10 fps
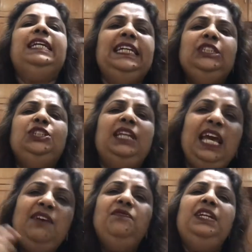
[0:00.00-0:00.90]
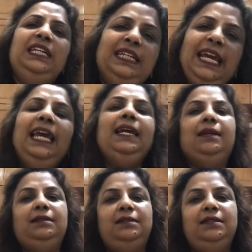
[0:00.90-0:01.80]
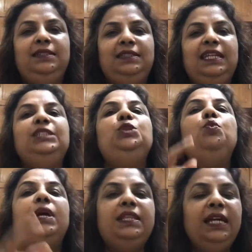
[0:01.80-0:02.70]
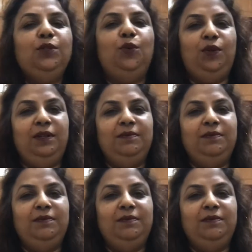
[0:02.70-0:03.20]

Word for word: each and every day that she won that goal.